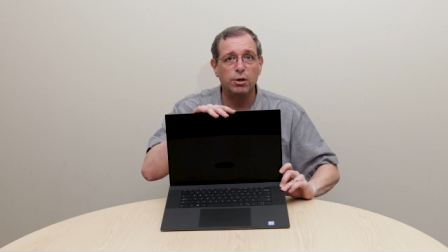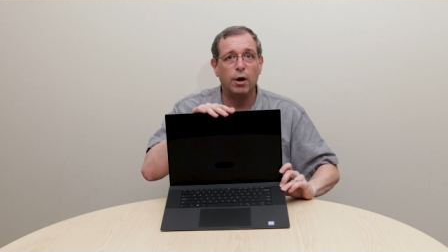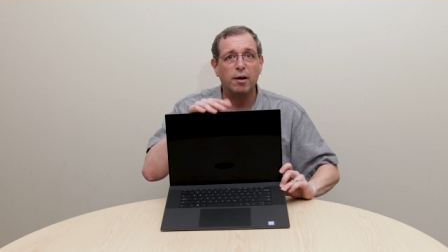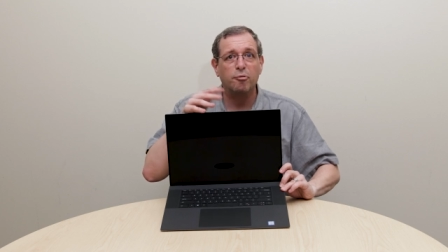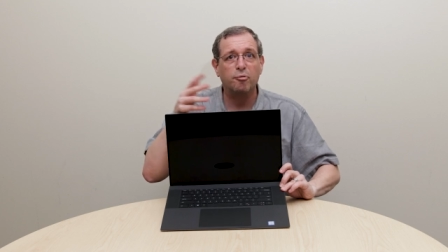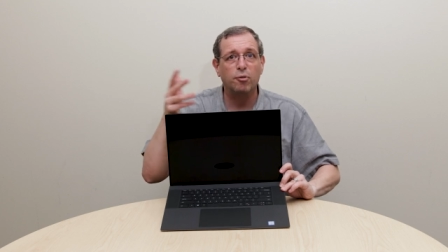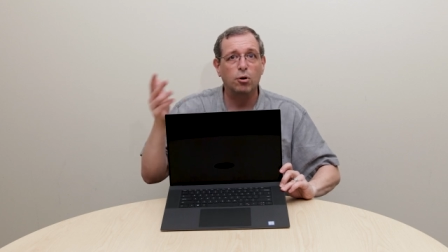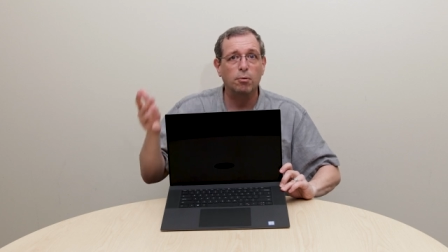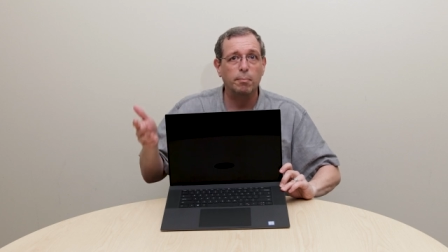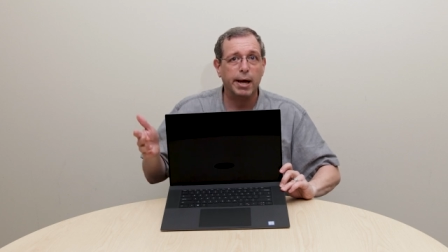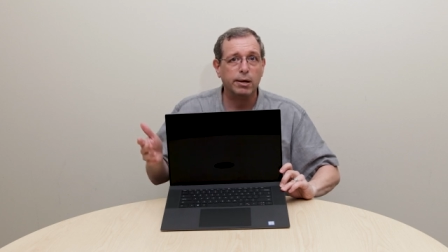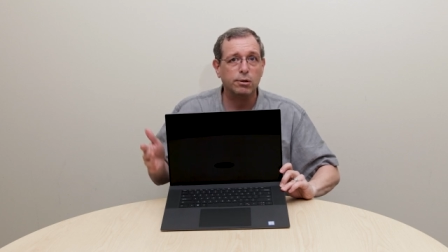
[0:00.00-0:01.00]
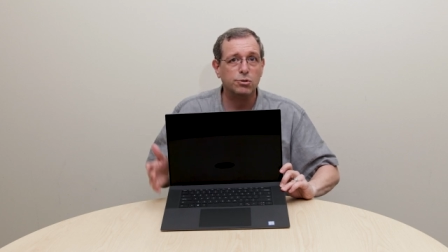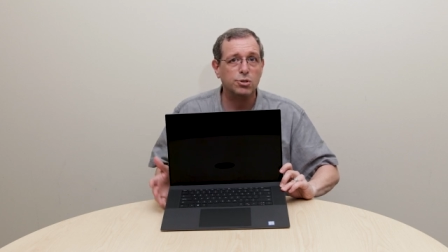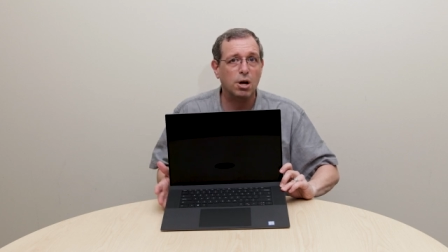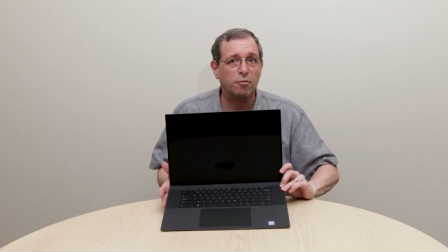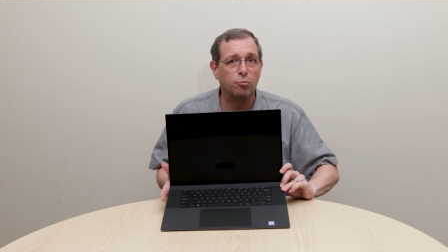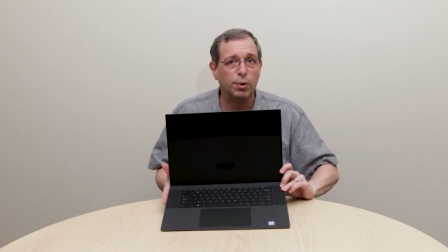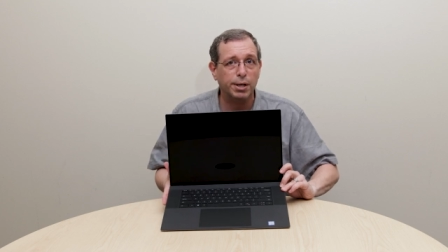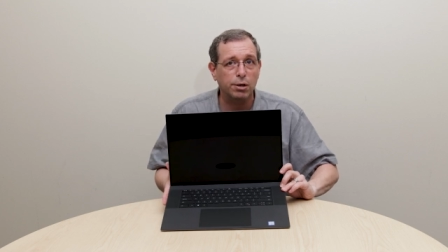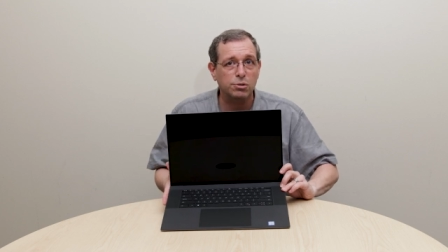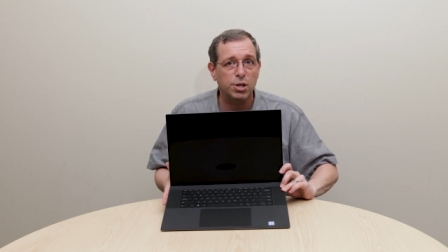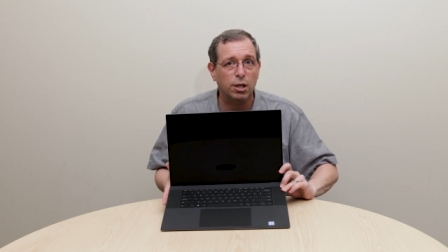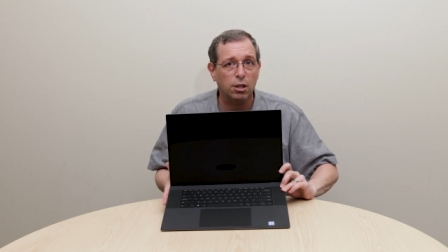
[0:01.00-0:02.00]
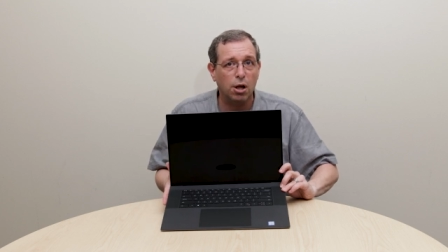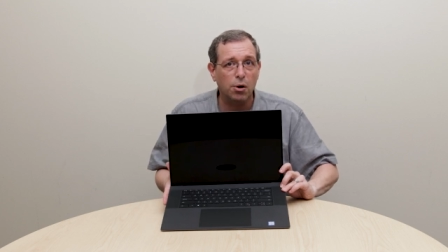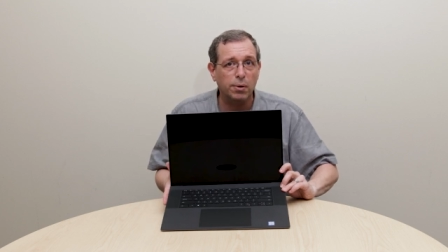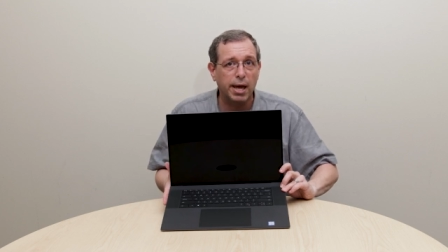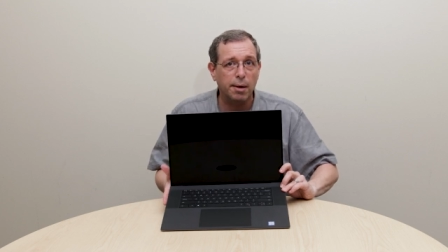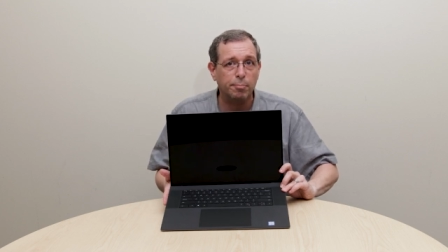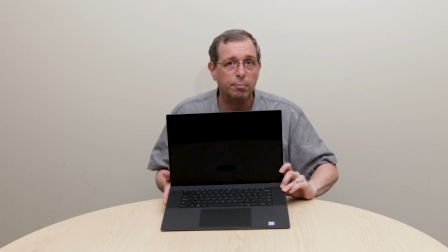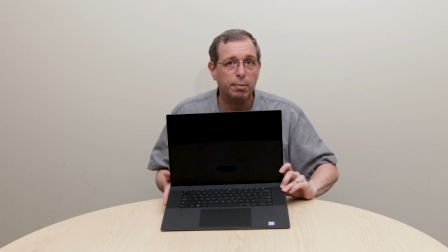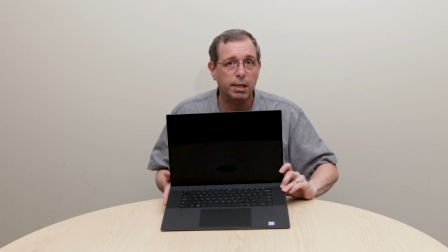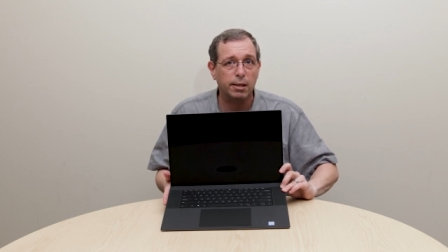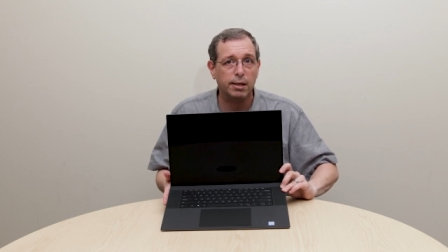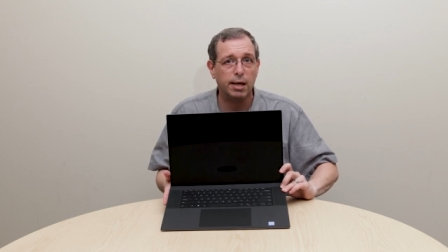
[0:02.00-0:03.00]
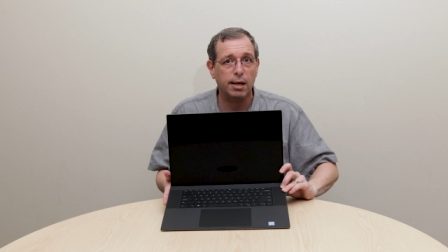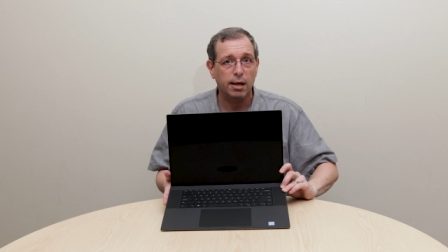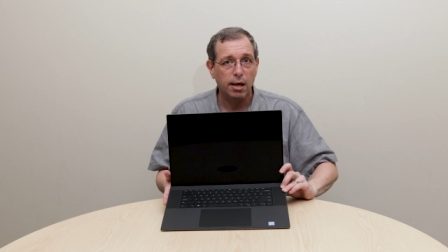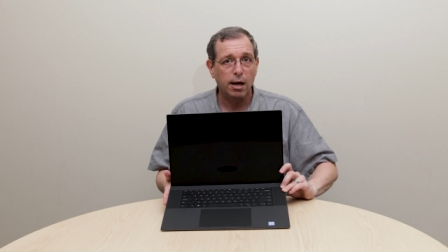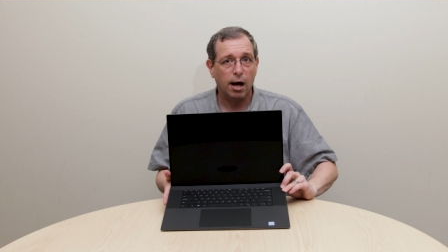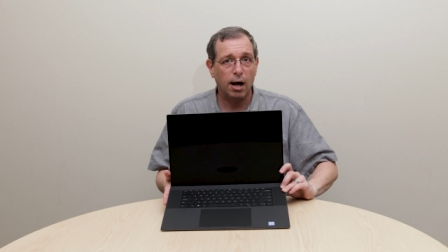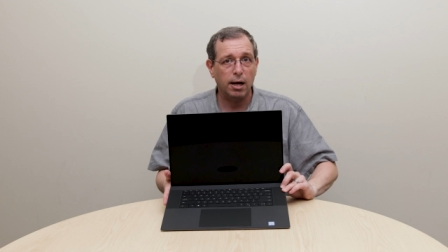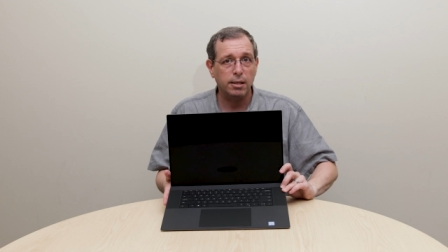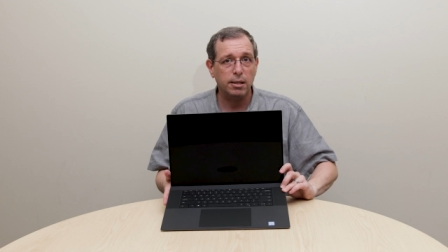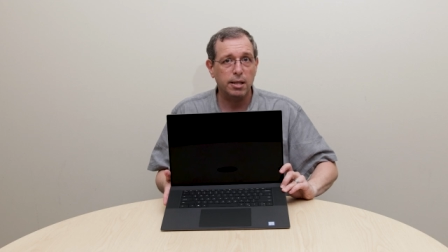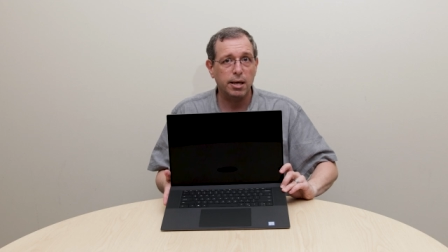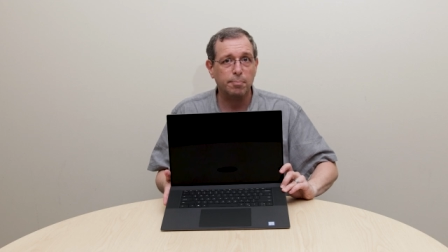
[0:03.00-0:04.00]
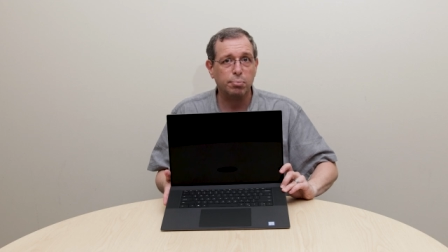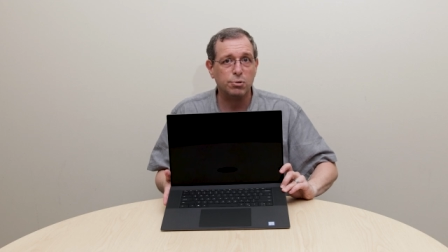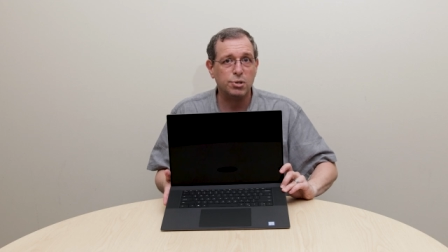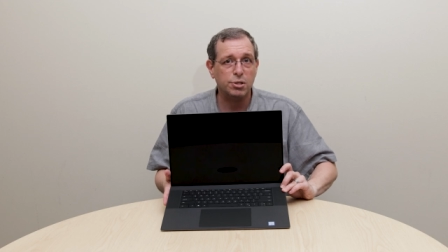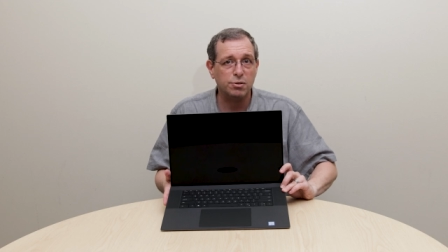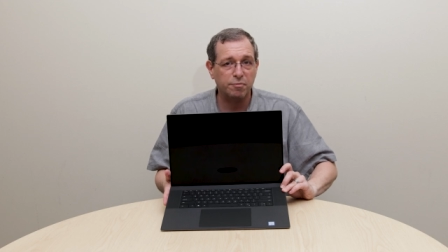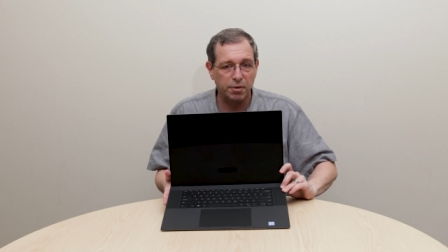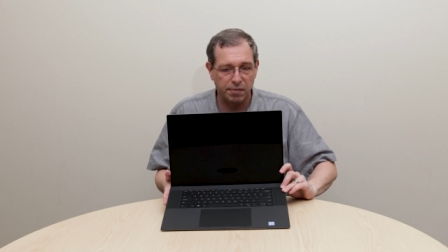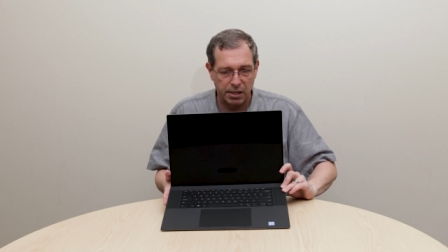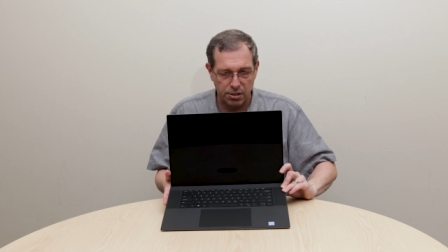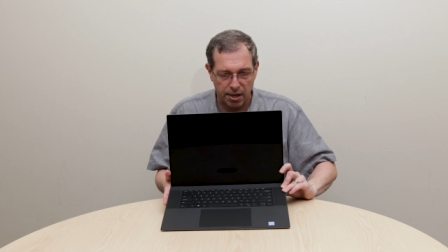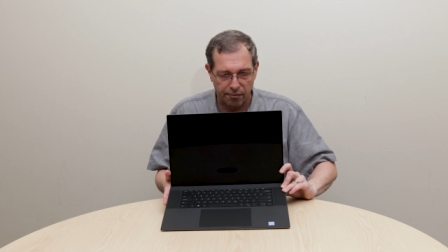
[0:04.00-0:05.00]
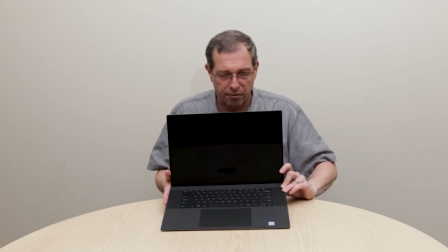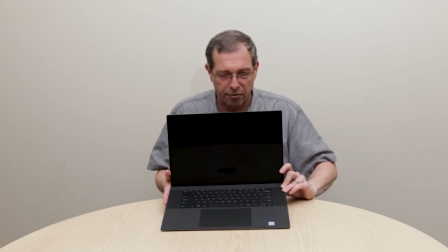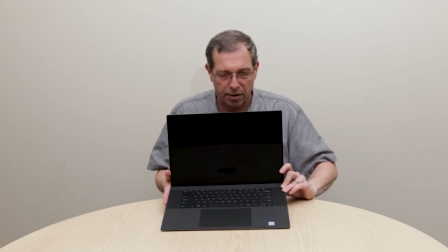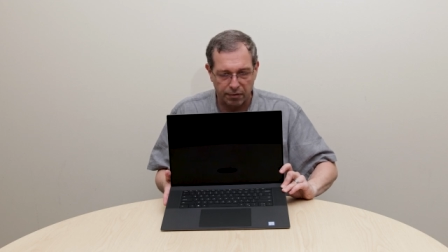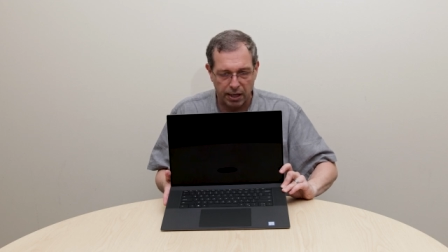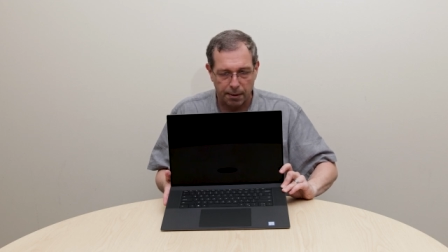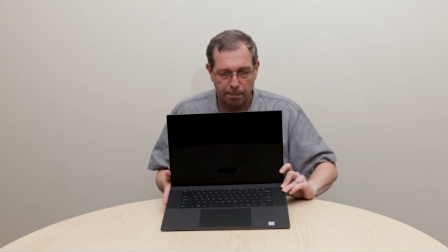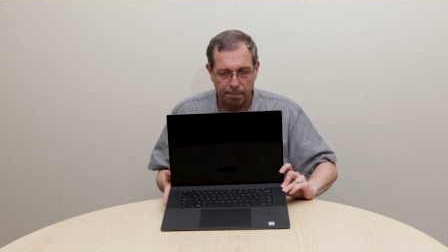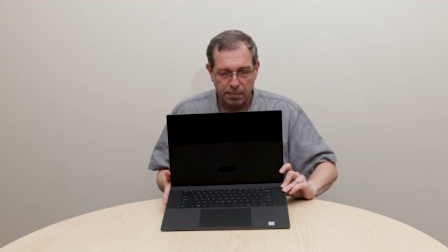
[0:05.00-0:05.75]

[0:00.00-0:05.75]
you have full Microsoft Windows Hello capability on the Precision 5750.